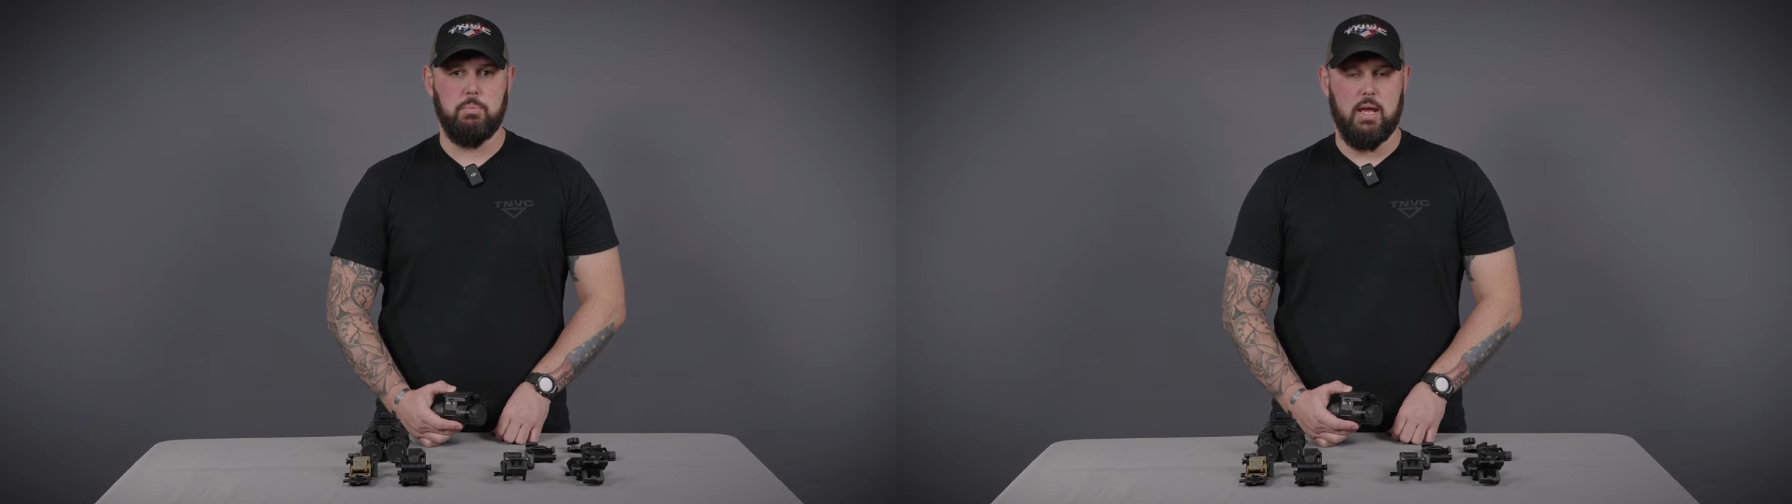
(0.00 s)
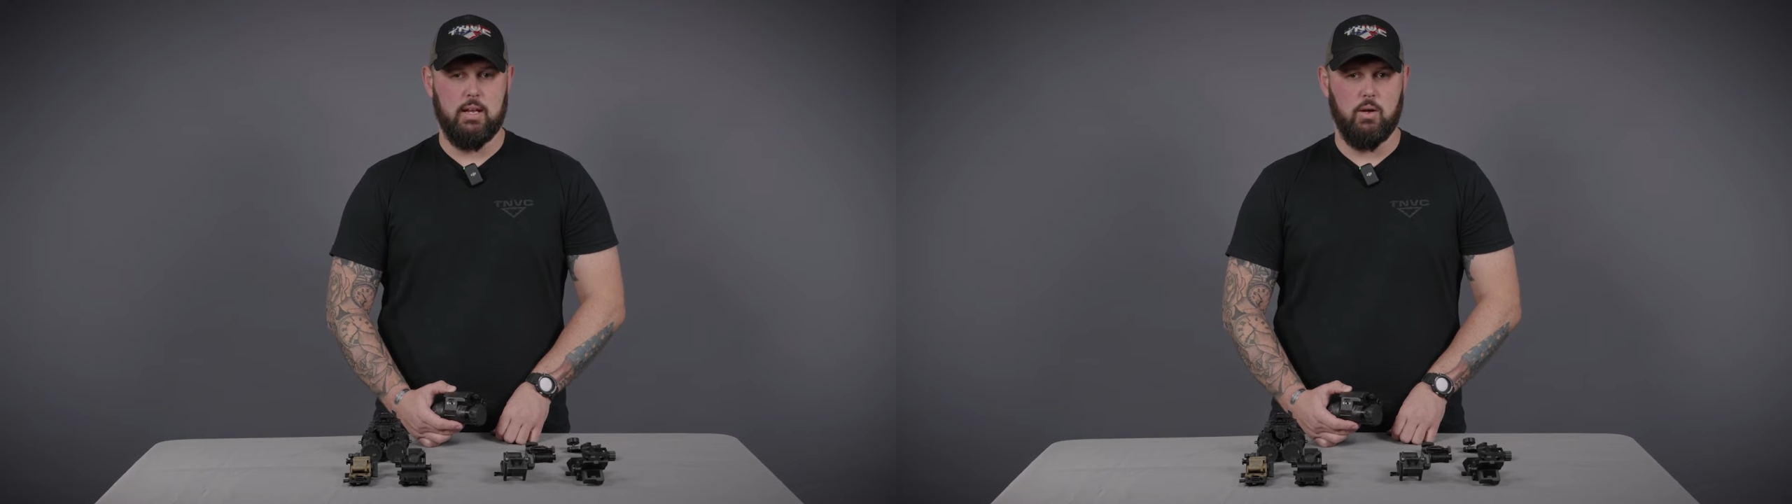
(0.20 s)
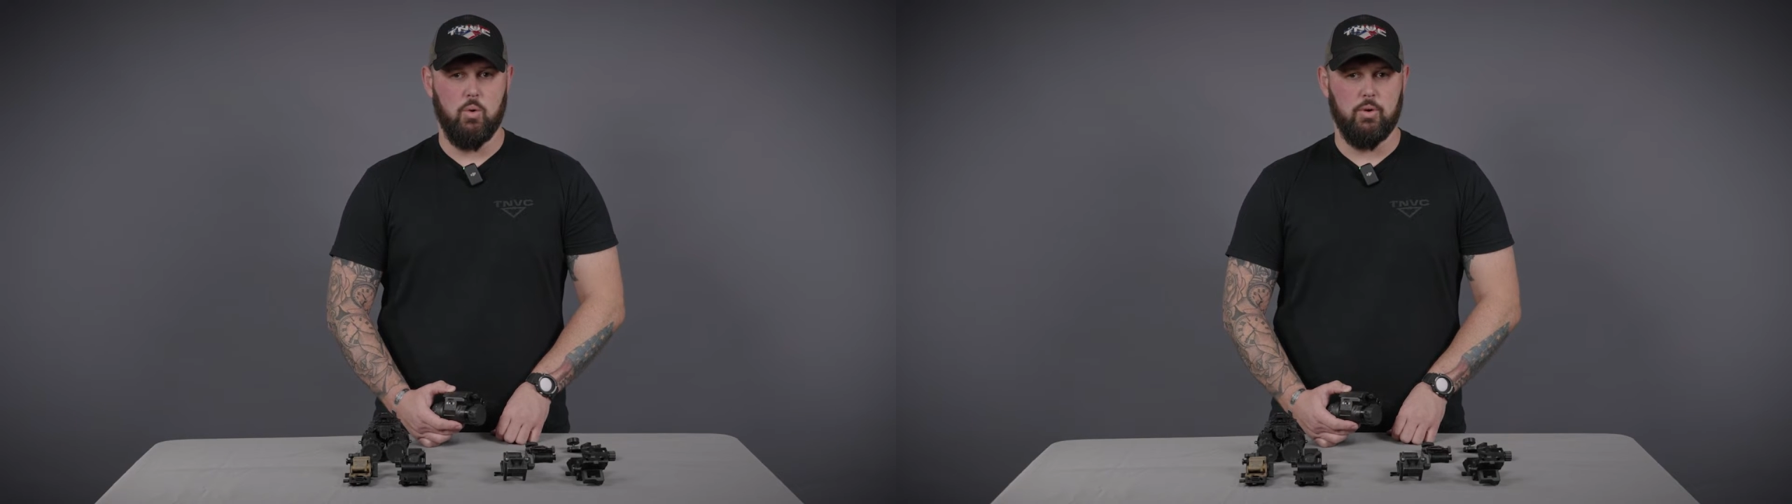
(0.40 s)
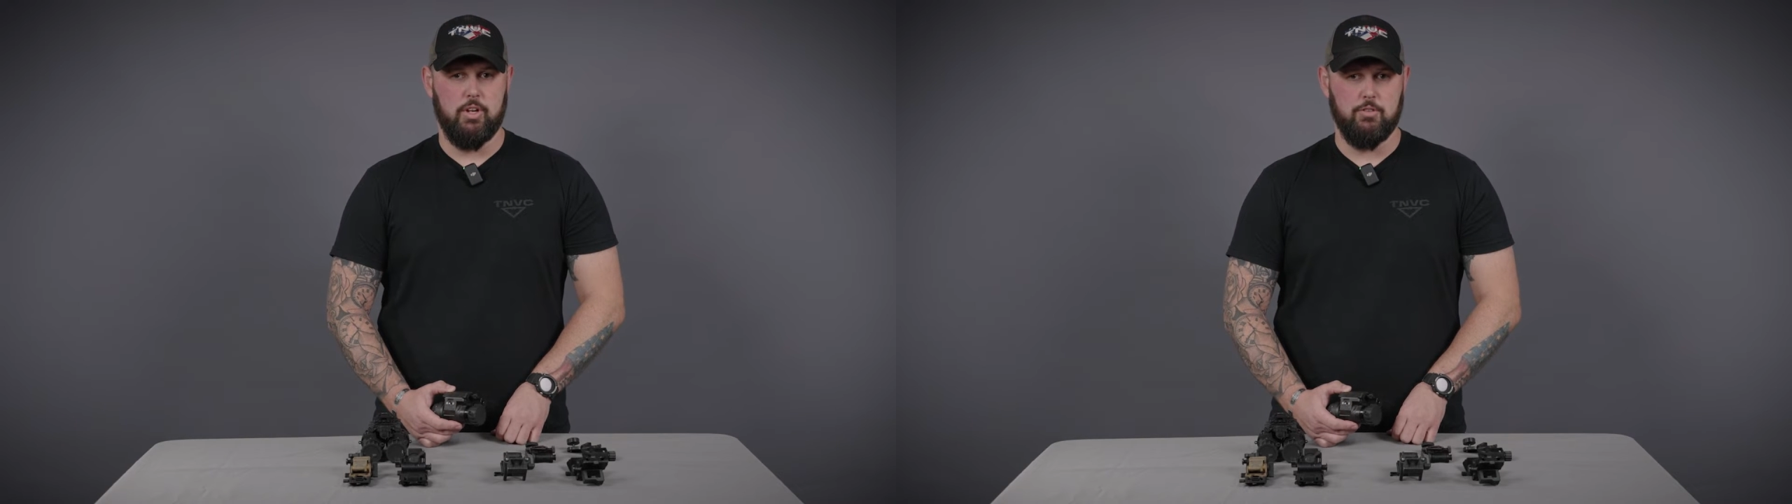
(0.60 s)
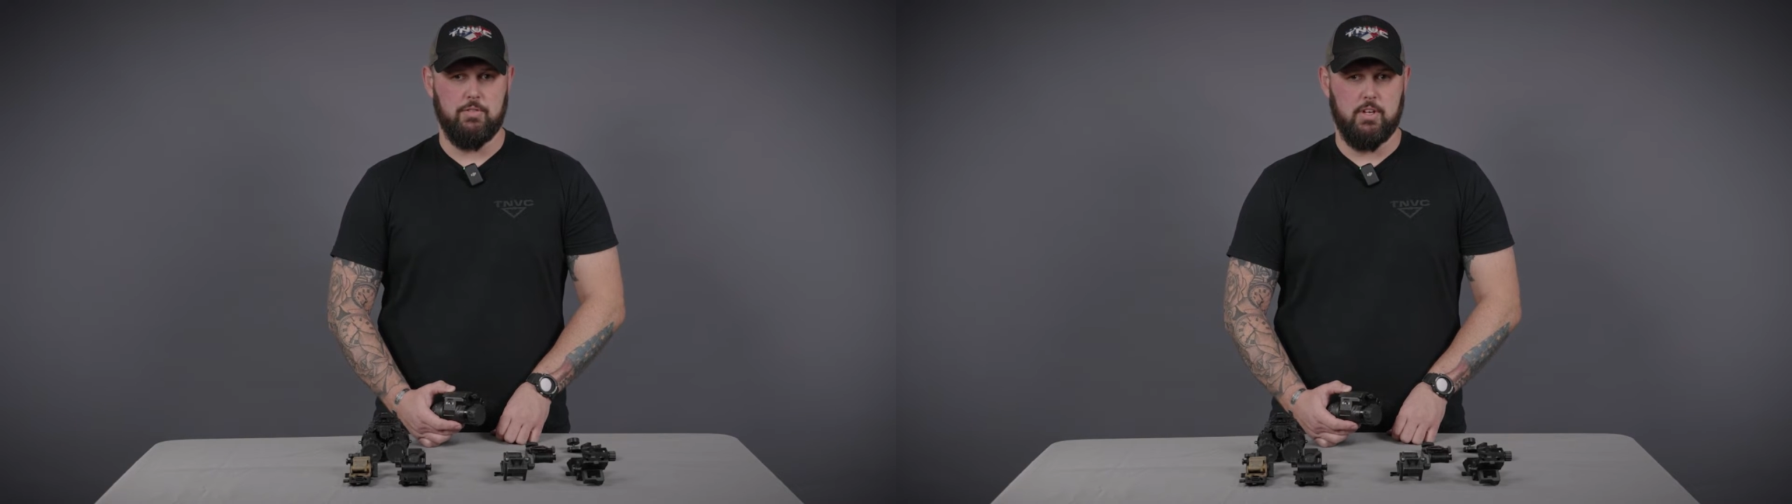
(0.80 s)
Bayonet Horn
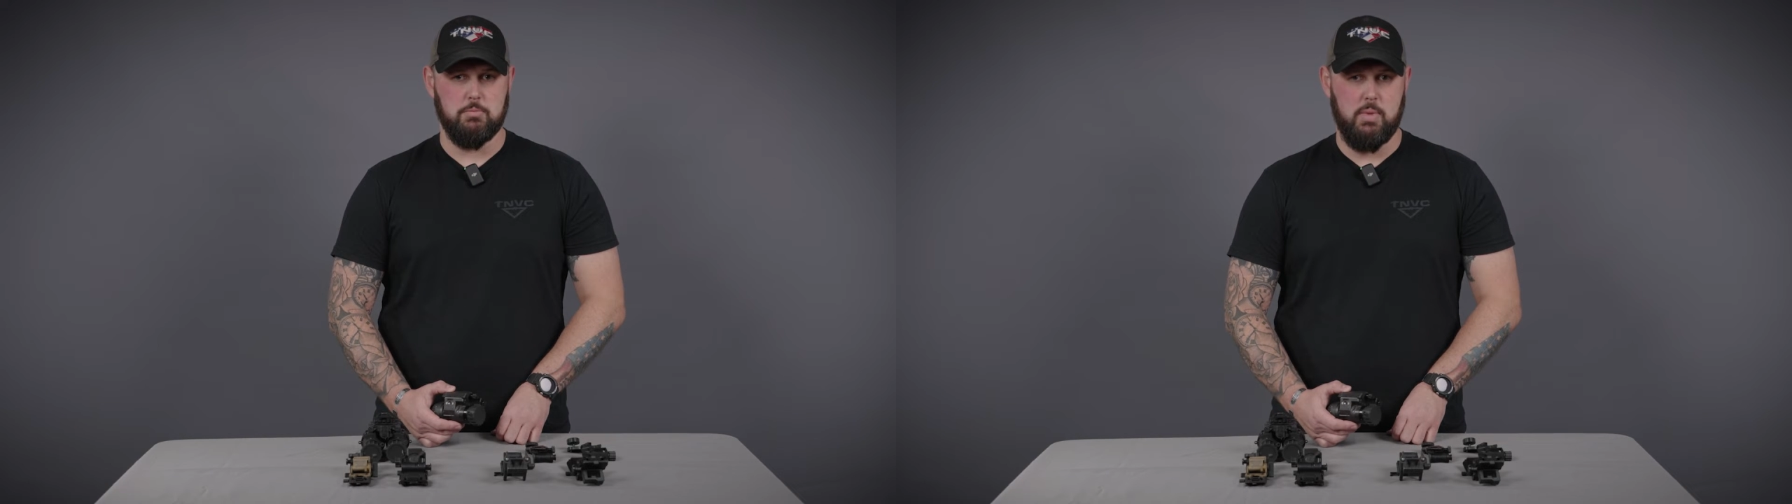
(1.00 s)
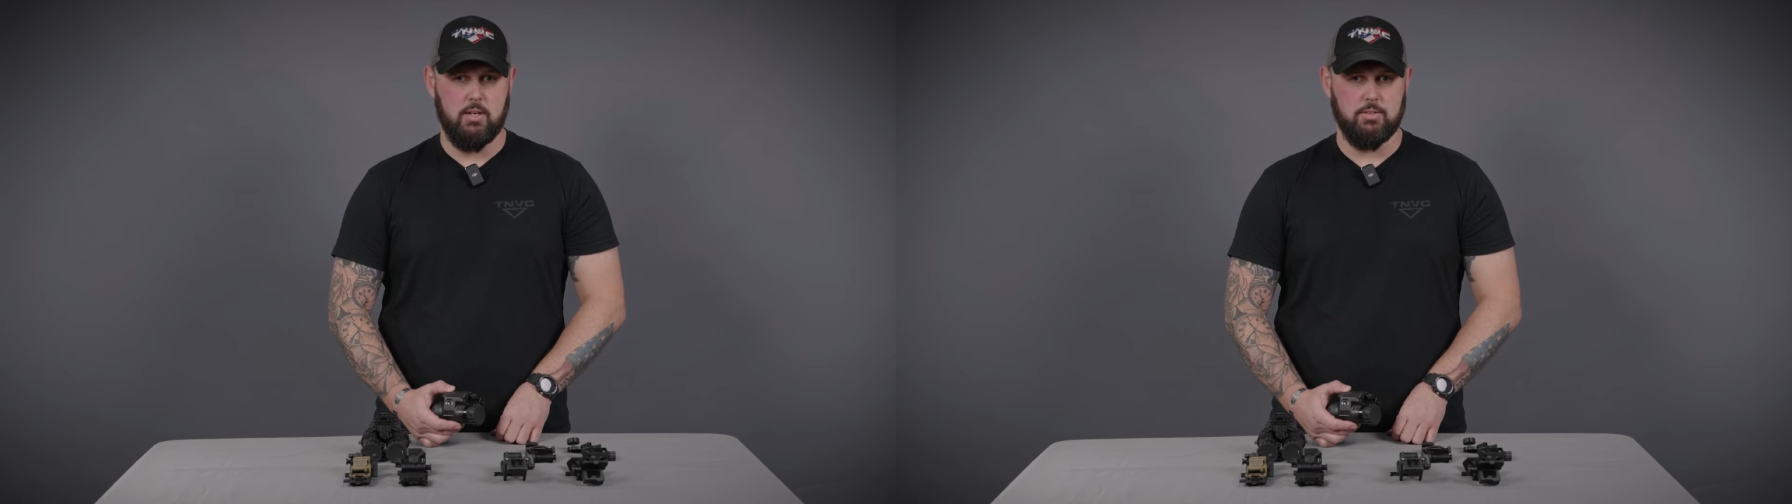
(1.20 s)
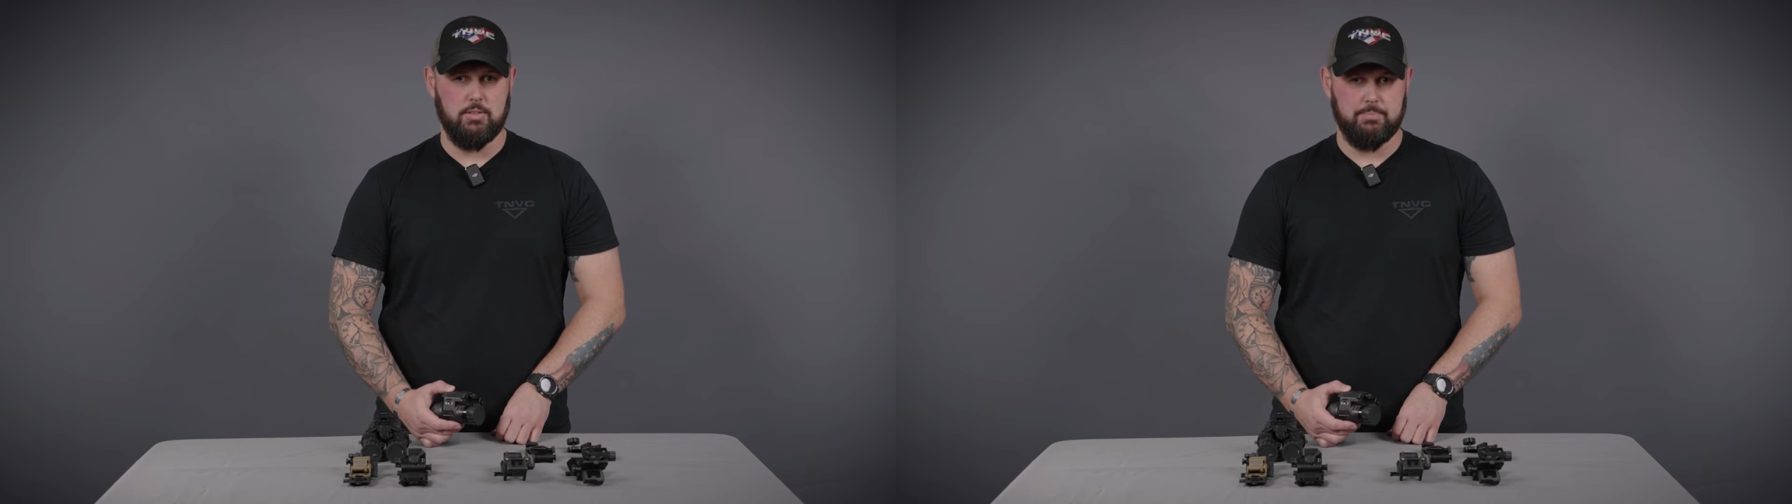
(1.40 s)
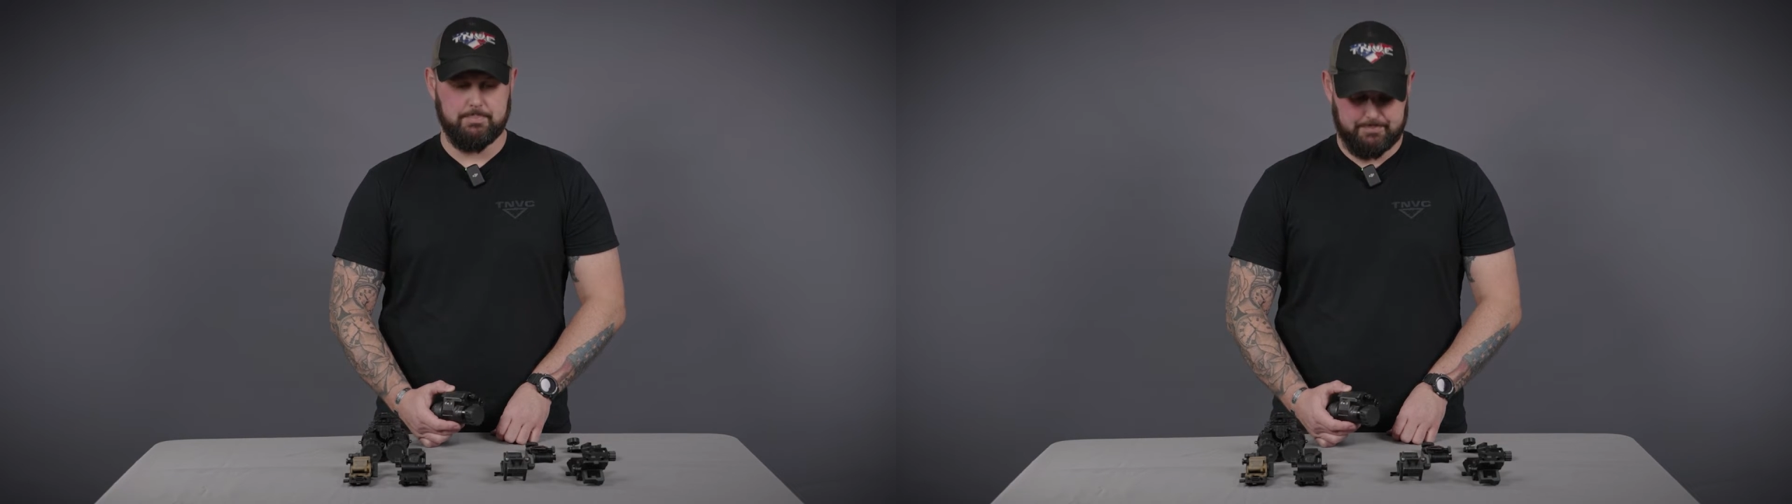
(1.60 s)
interface mount.